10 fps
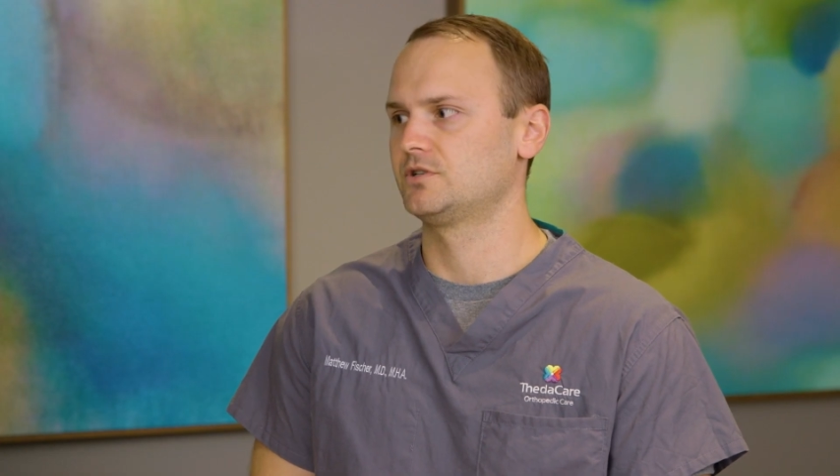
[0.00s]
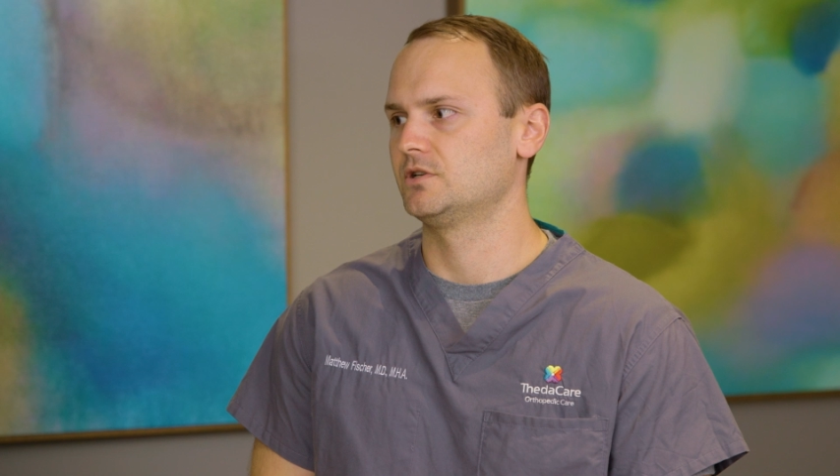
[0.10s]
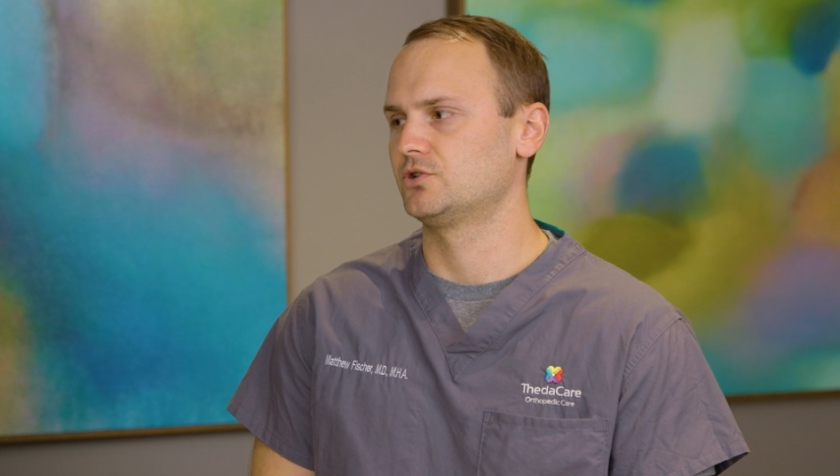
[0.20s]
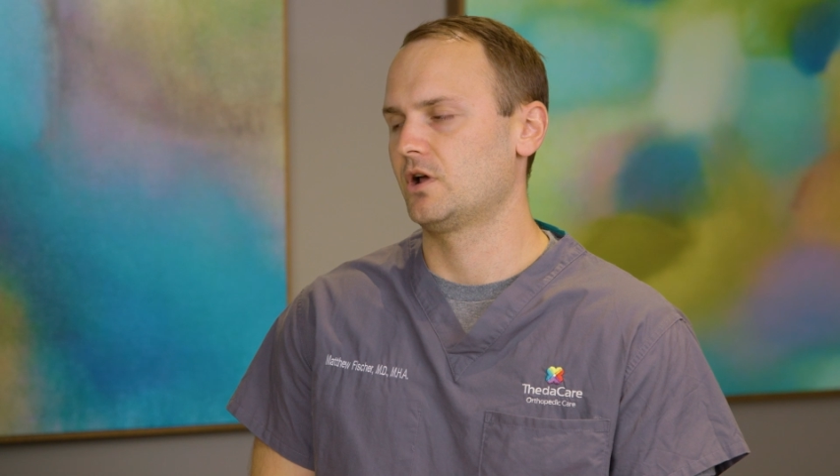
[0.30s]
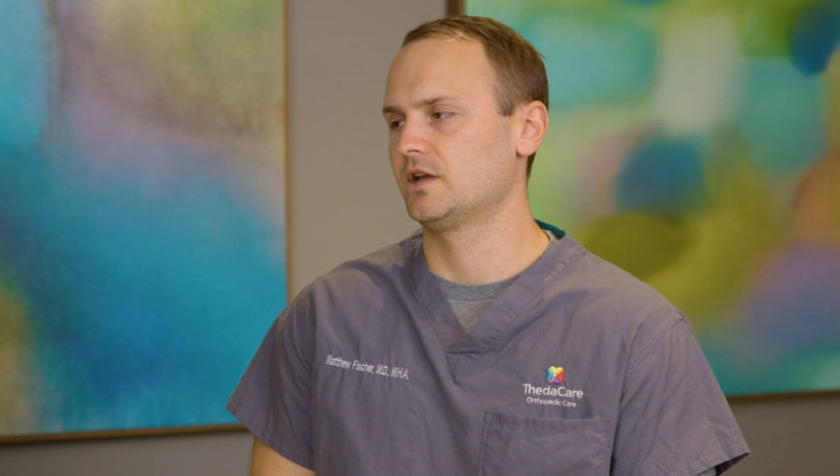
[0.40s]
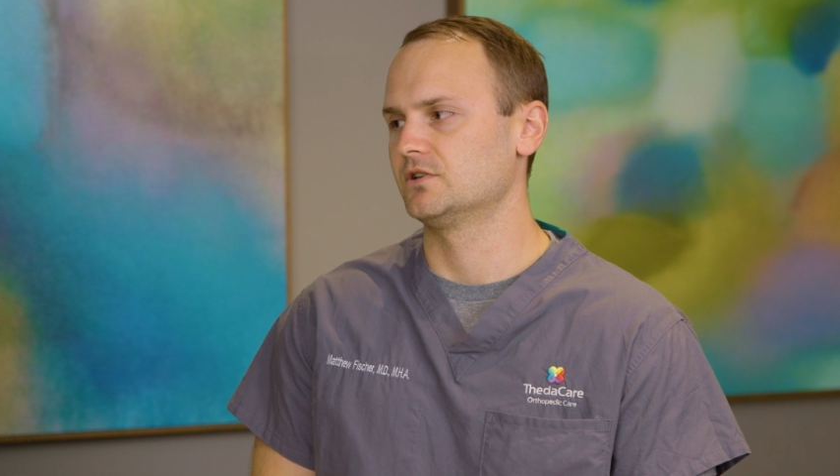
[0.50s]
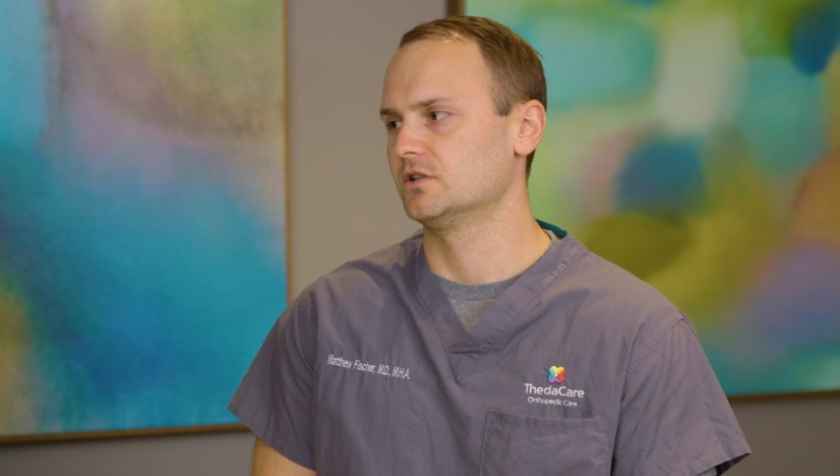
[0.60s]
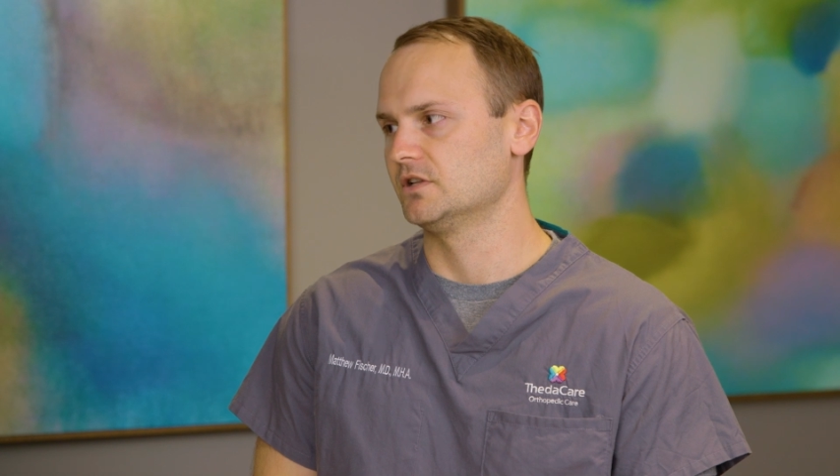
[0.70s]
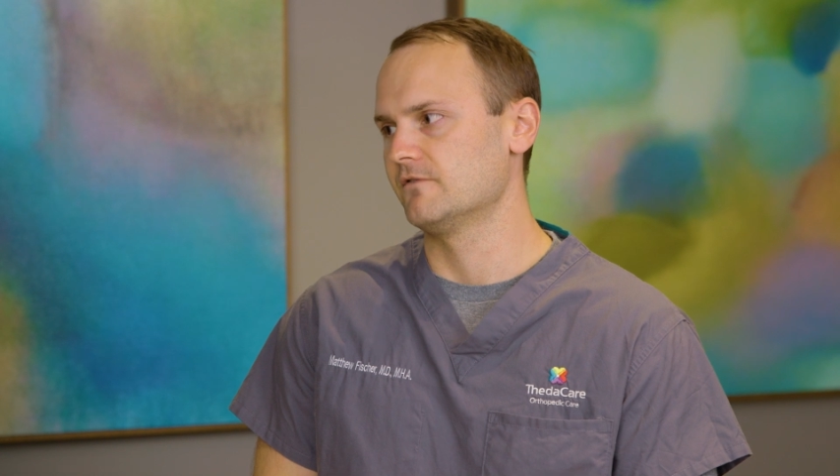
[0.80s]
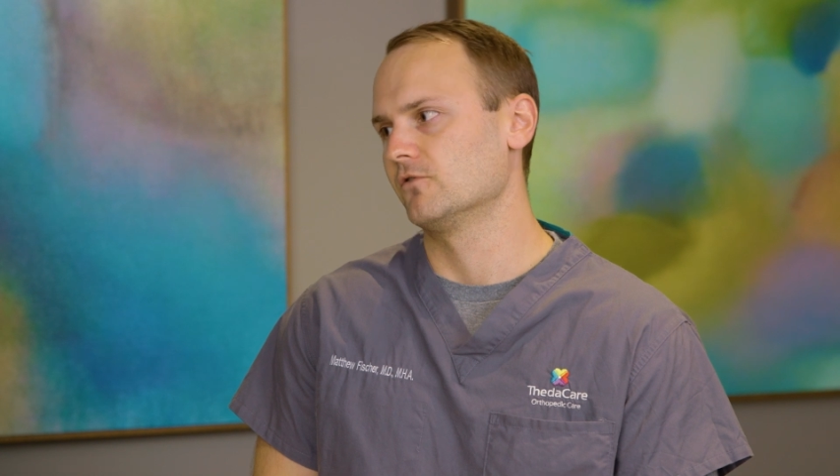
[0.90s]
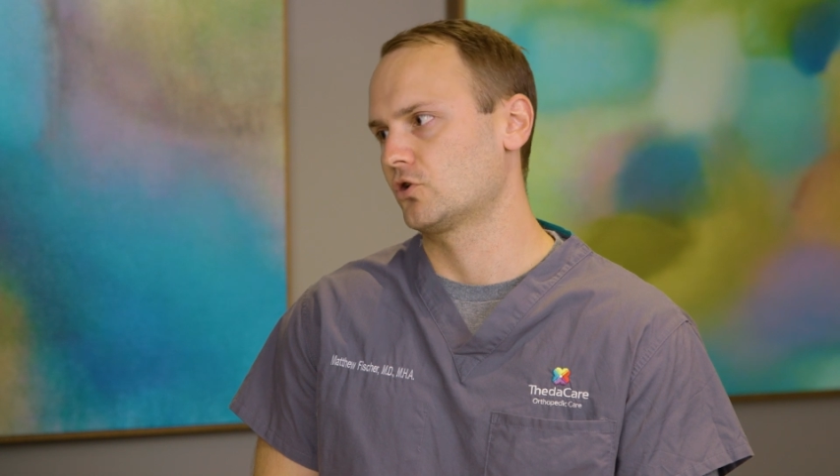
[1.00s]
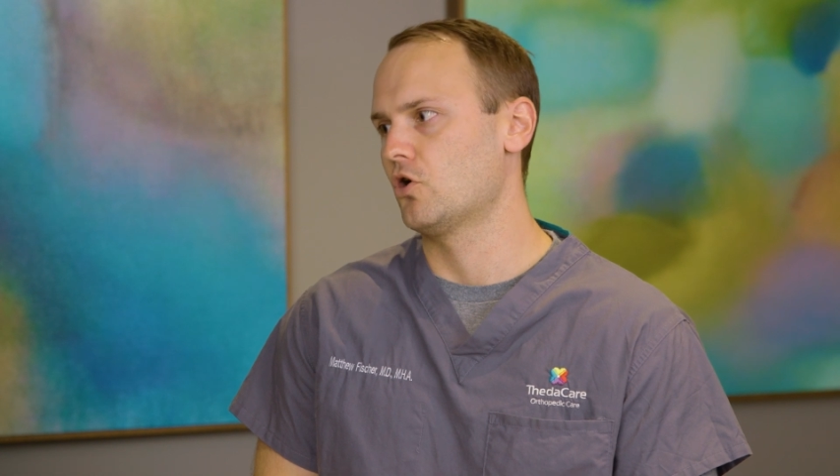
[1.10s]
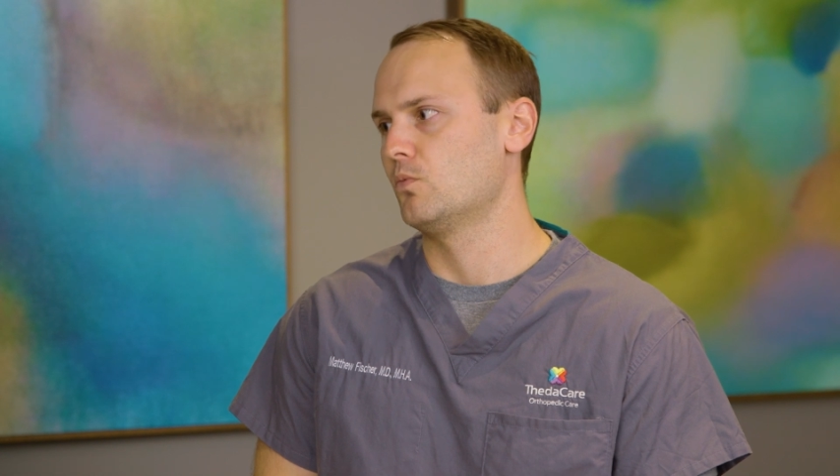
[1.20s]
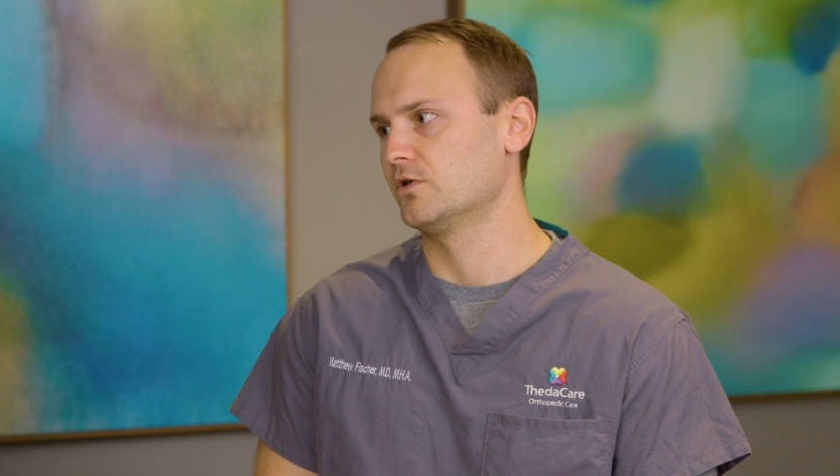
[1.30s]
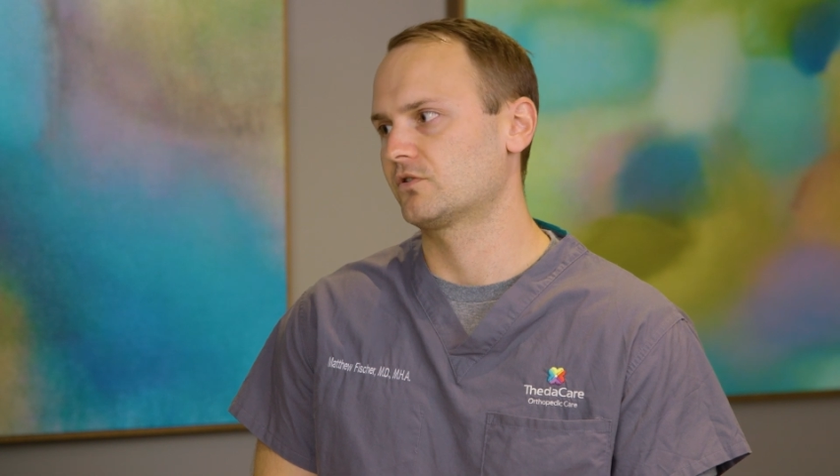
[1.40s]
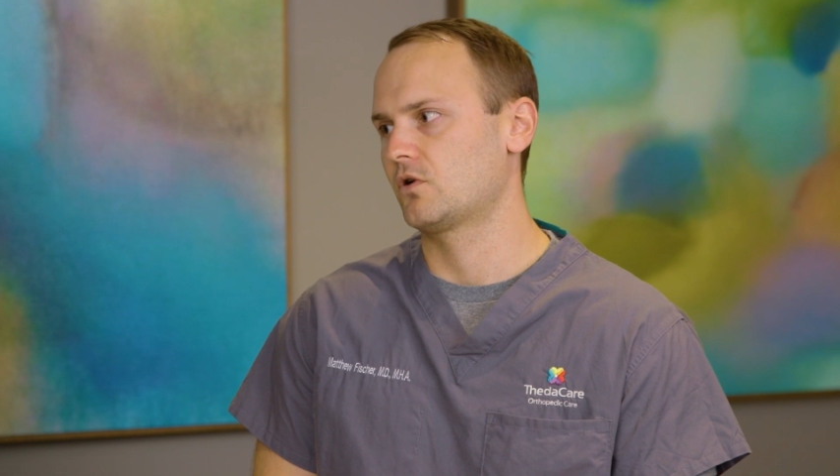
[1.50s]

to trying to live or cope with